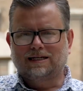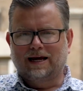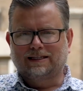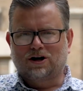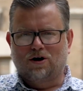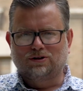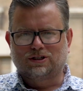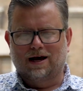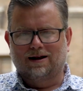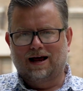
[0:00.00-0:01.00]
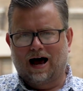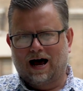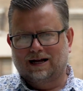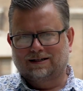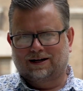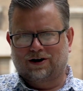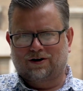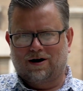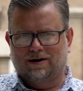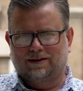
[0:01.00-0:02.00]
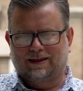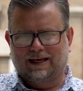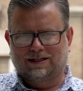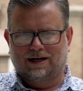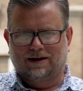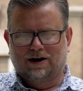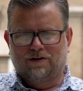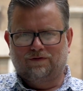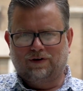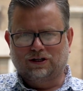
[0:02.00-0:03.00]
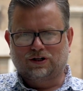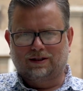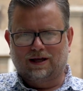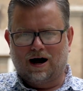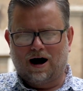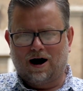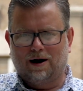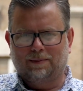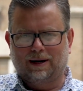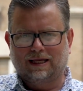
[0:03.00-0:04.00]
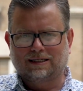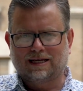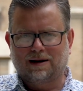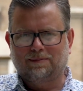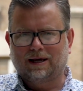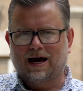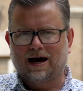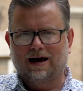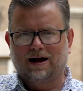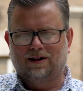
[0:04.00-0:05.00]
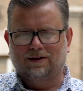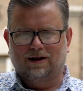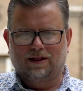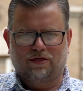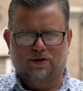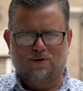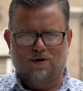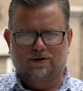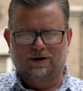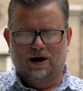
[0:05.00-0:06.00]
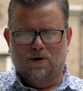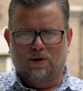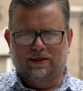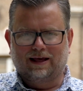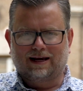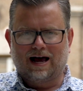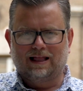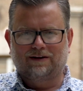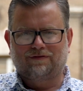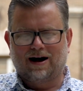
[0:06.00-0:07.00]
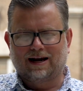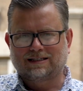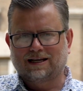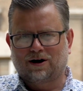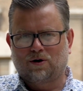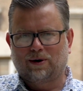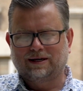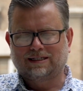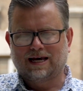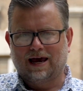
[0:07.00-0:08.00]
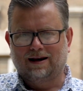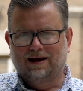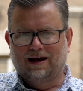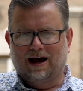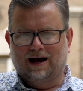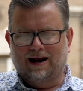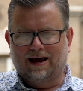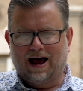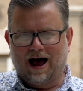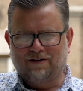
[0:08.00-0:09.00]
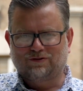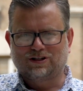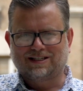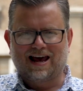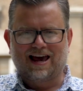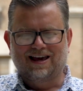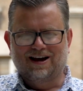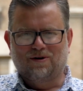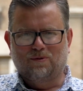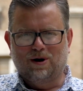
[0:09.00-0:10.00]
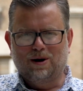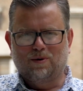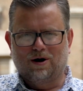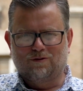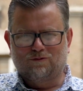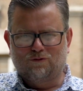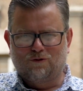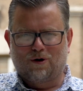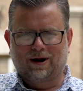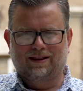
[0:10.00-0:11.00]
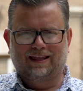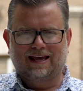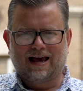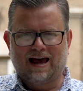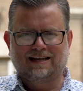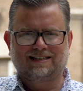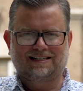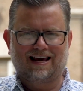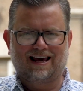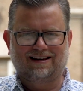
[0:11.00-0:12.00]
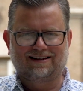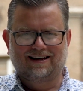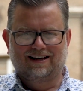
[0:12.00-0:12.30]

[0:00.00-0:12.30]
night's concert at Kerkrade Theatre featured the Harmonie St Michaël Thorn with the Califax Quintet, and I have to say we were royally entertained.